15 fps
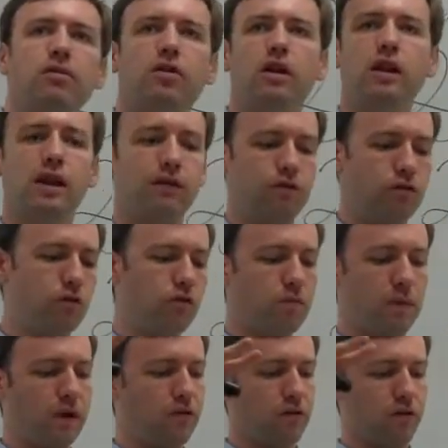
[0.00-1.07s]
is going to give 2
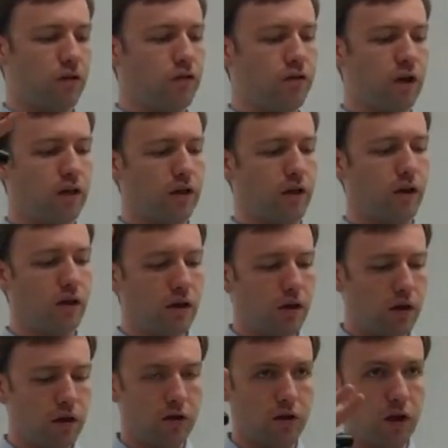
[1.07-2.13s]
speeches. There's nothing
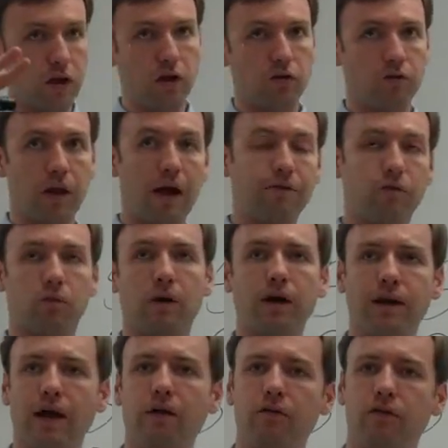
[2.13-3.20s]
that you have to
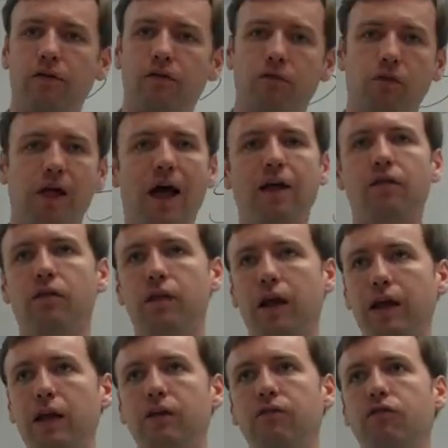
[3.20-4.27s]
write down for that.
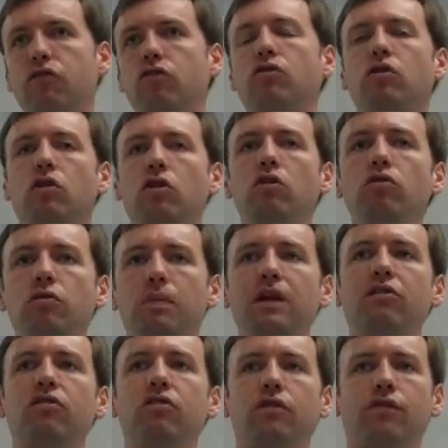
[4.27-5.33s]
Negative 2
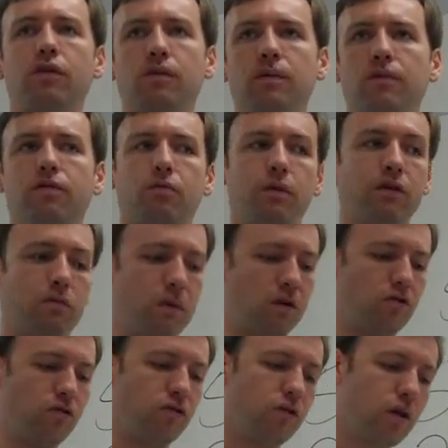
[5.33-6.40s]
speeches, affirmative 3
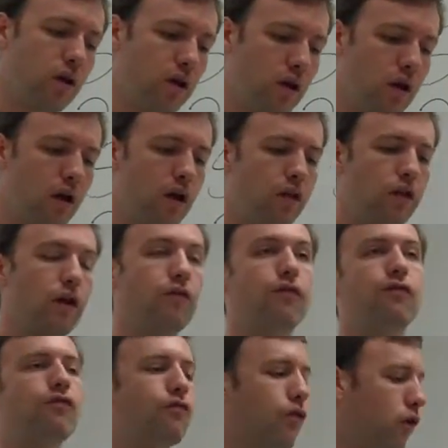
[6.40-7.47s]
speeches. The
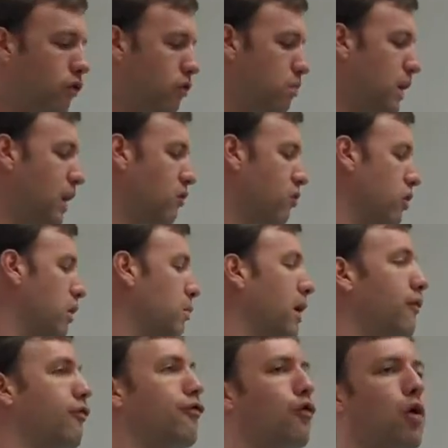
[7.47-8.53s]
first speech, so then we
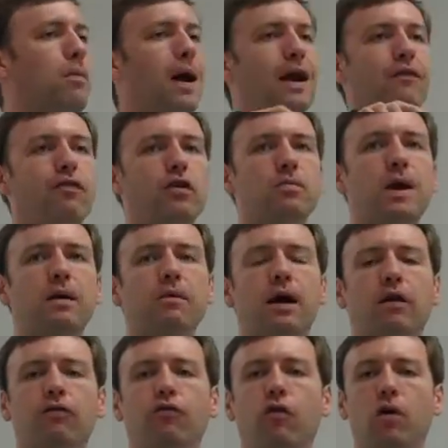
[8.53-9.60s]
have format of a debate
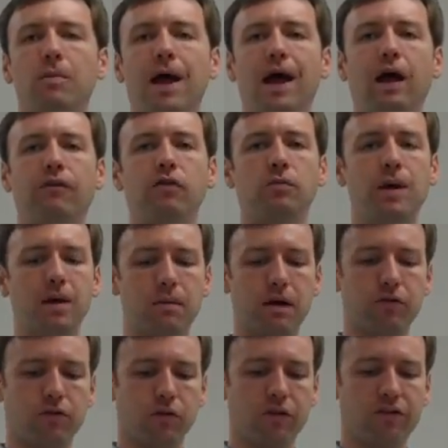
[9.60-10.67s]
round. Format of a debate
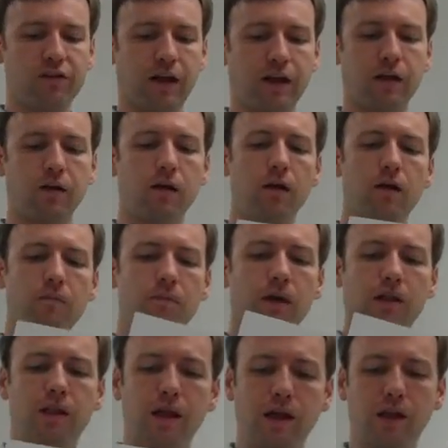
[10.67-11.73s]
round, so the second
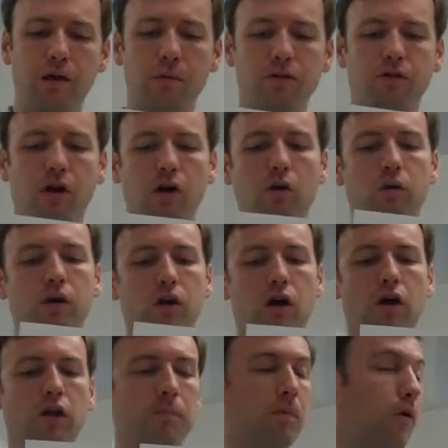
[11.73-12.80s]
big thing, and then we start going into
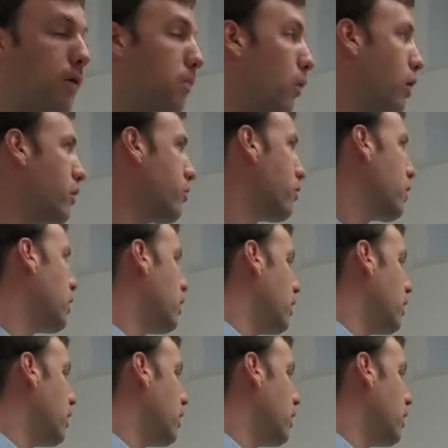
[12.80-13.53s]
all the bullet points.